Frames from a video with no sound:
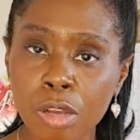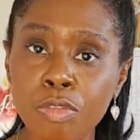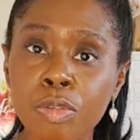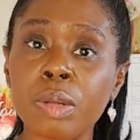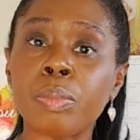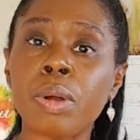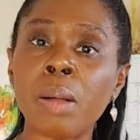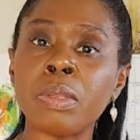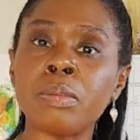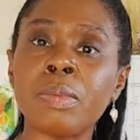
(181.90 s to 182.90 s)
for the
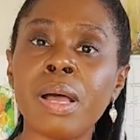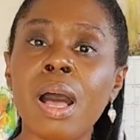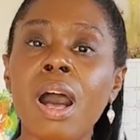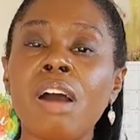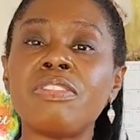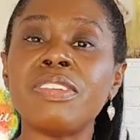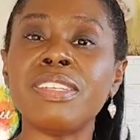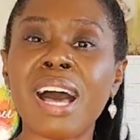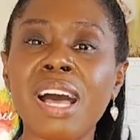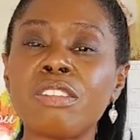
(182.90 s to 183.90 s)
problem of
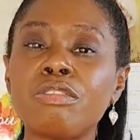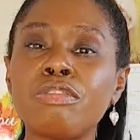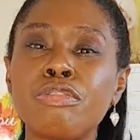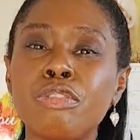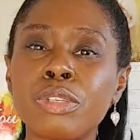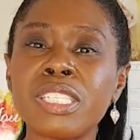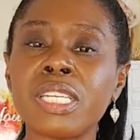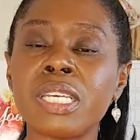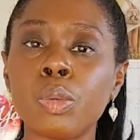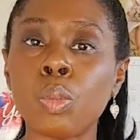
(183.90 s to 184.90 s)
not
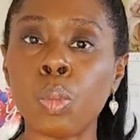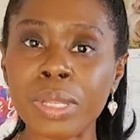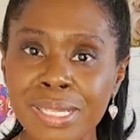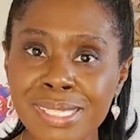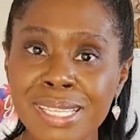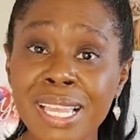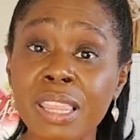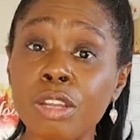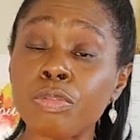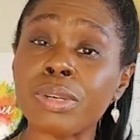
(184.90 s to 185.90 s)
fully witnessing
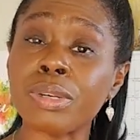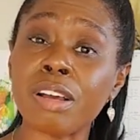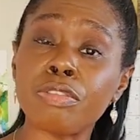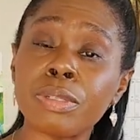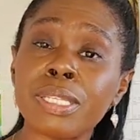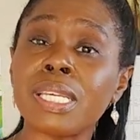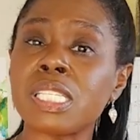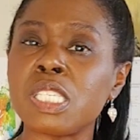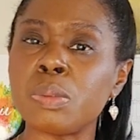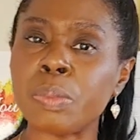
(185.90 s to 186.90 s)
and therefore not fully
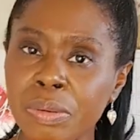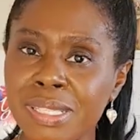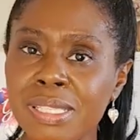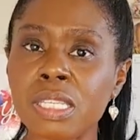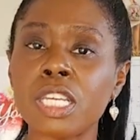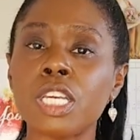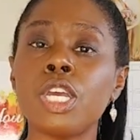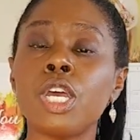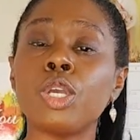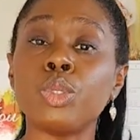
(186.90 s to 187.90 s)
experiencing
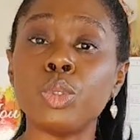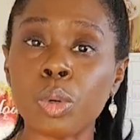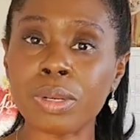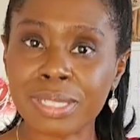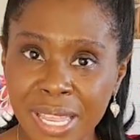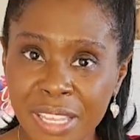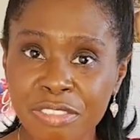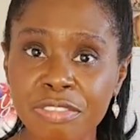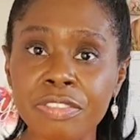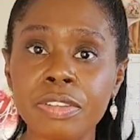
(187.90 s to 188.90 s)
your
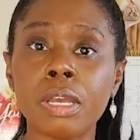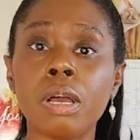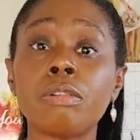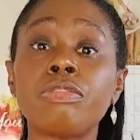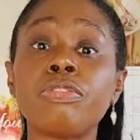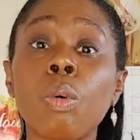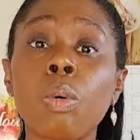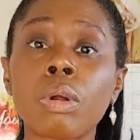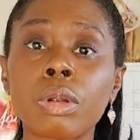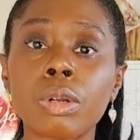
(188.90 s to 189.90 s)
life
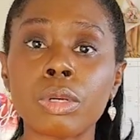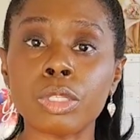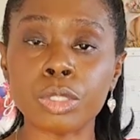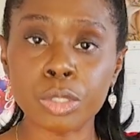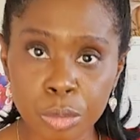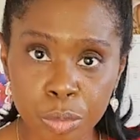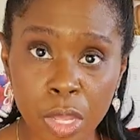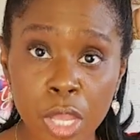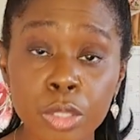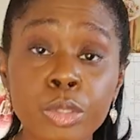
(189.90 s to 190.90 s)
for you.
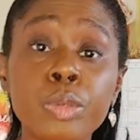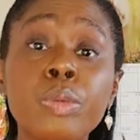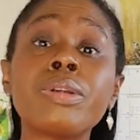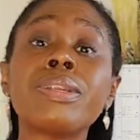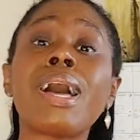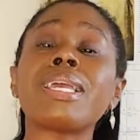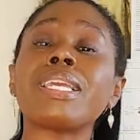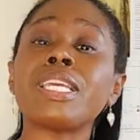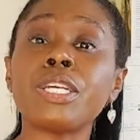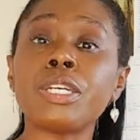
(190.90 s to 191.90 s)
You are not
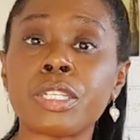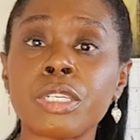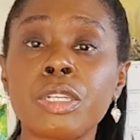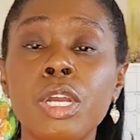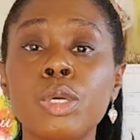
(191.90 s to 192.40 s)
here